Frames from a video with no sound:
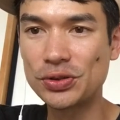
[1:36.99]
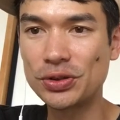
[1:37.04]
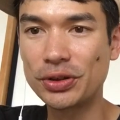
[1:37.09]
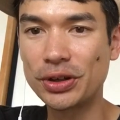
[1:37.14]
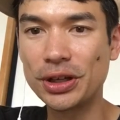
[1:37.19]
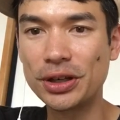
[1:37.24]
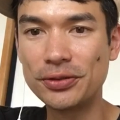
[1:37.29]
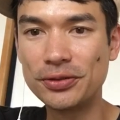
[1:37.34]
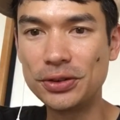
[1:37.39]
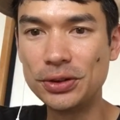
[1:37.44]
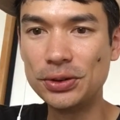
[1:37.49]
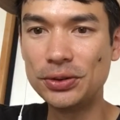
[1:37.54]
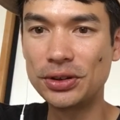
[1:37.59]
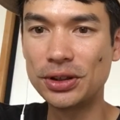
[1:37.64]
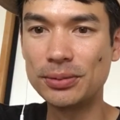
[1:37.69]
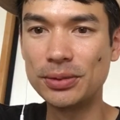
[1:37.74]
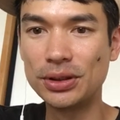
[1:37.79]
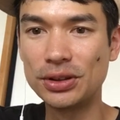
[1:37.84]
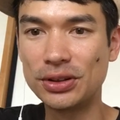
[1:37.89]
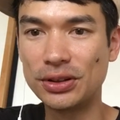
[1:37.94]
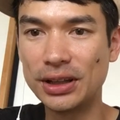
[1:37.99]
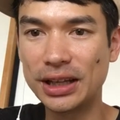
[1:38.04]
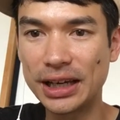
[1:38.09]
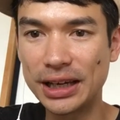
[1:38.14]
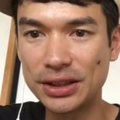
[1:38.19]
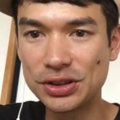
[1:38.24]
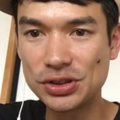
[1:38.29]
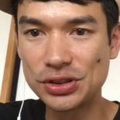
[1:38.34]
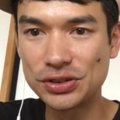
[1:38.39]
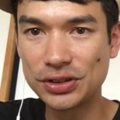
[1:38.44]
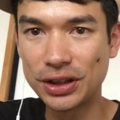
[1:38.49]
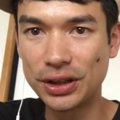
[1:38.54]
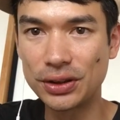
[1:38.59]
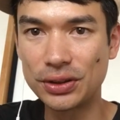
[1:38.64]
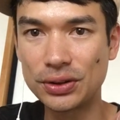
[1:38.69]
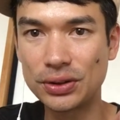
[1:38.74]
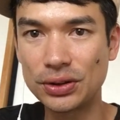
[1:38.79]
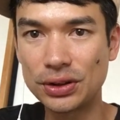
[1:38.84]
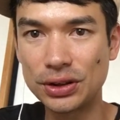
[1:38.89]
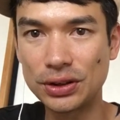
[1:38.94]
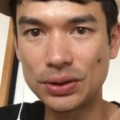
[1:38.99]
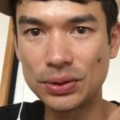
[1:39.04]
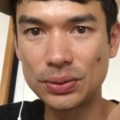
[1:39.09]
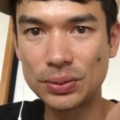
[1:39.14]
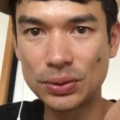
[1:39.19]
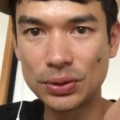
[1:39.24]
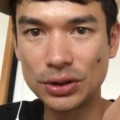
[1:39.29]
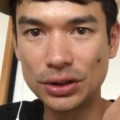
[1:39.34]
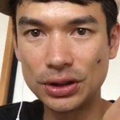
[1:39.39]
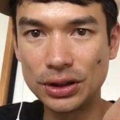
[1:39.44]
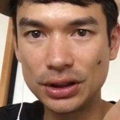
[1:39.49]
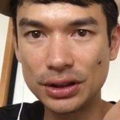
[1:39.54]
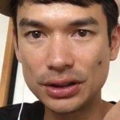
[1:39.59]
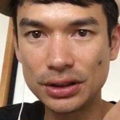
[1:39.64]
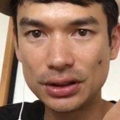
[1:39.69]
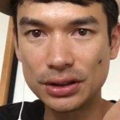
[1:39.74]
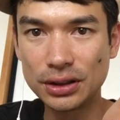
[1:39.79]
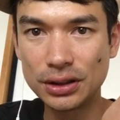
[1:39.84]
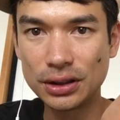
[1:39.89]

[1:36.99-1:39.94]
so I fused them into that. She's at 33.